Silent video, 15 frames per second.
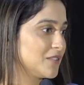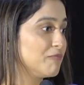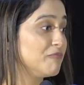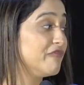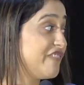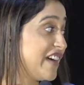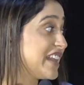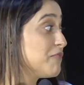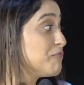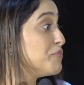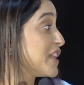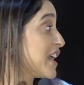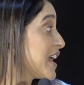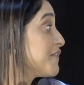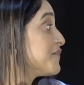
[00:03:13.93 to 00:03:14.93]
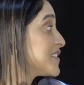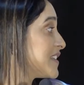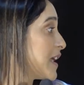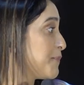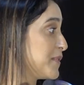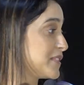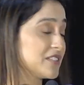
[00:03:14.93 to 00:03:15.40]
a very brave
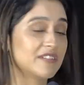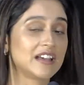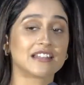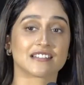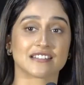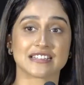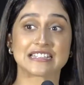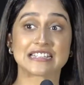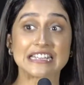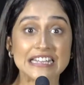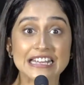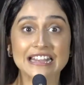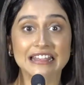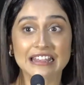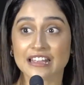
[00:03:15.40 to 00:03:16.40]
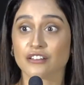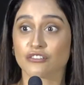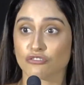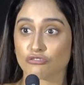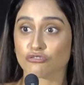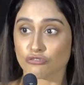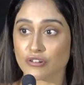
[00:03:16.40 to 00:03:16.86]
step. It's a very risky thing
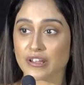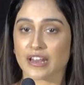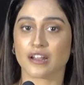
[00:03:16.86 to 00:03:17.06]
to do.